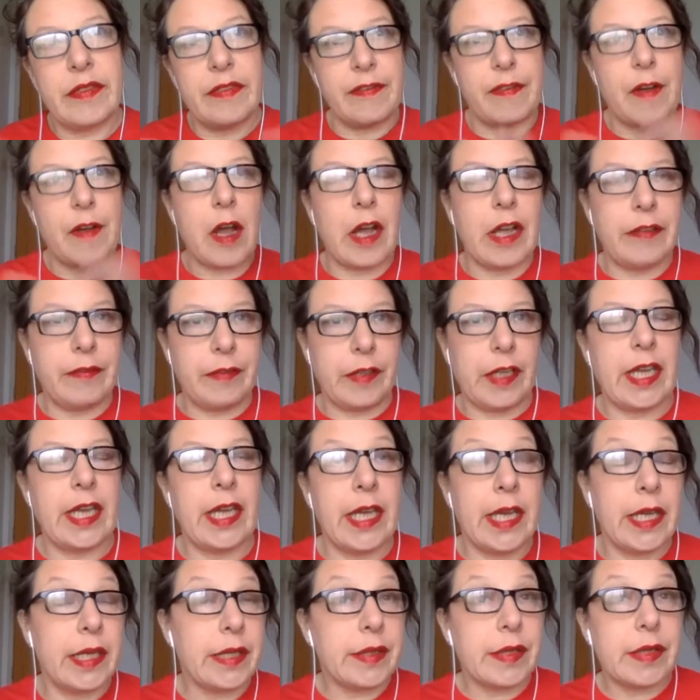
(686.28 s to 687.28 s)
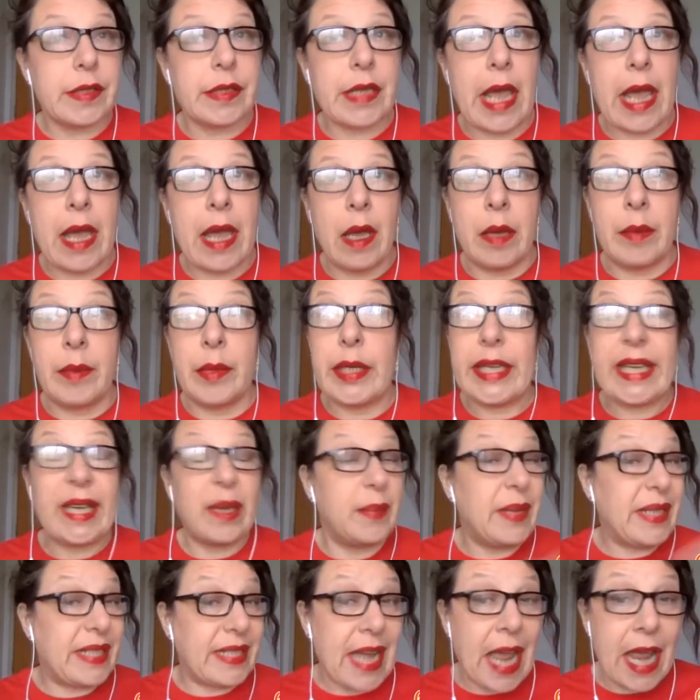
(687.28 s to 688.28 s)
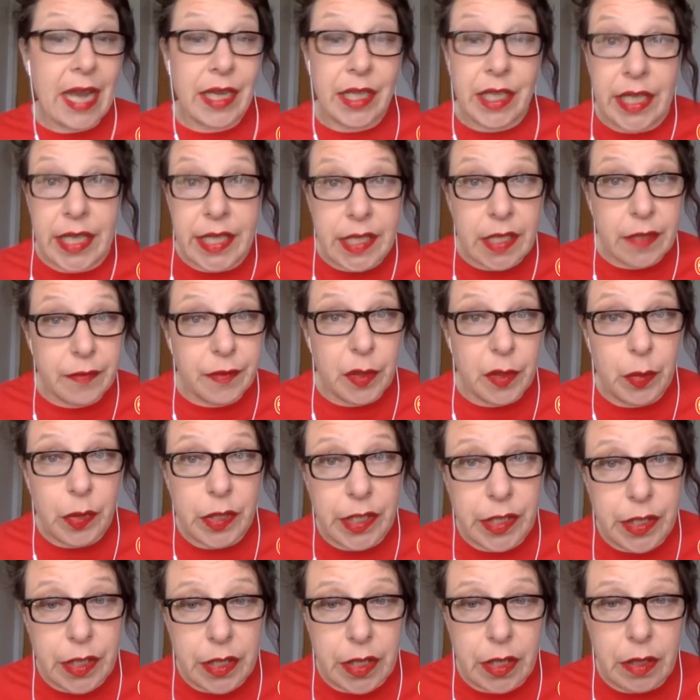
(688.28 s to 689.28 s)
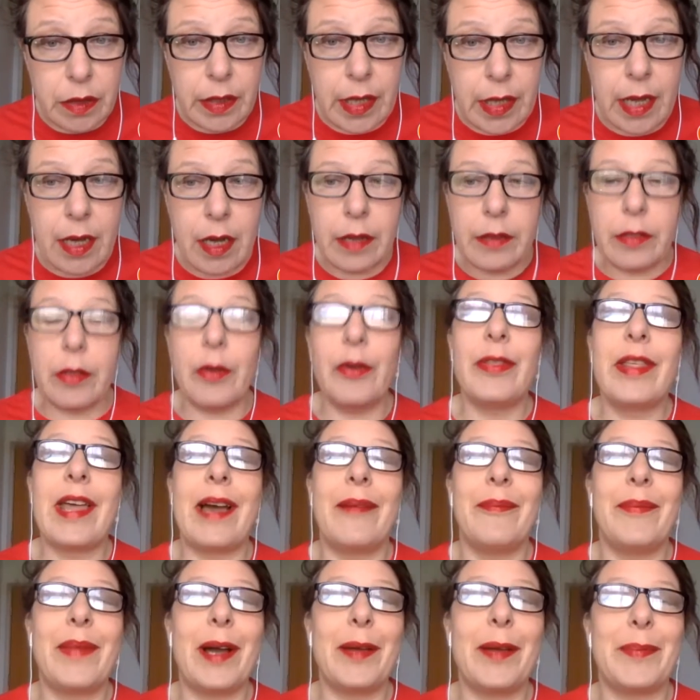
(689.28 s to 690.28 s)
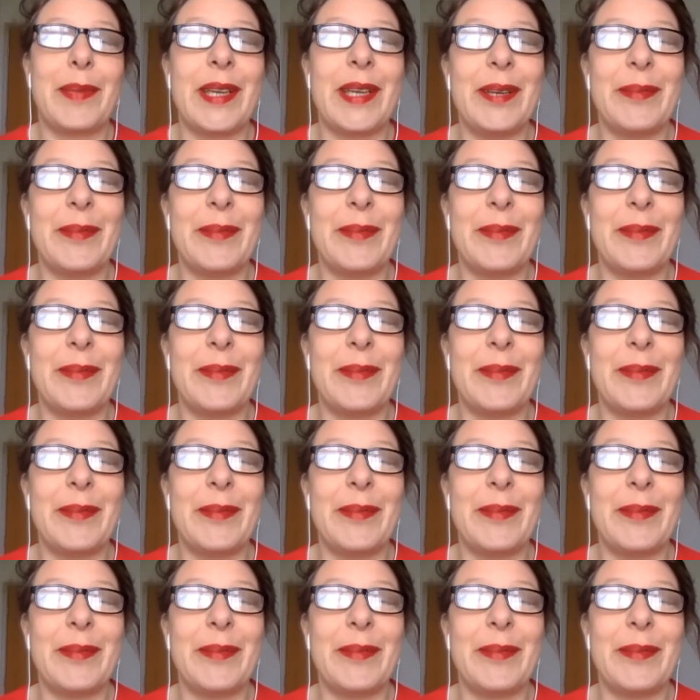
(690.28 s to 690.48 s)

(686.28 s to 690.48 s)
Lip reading: 5 years. It could be 10 years if you wanted to do that. I thought that might be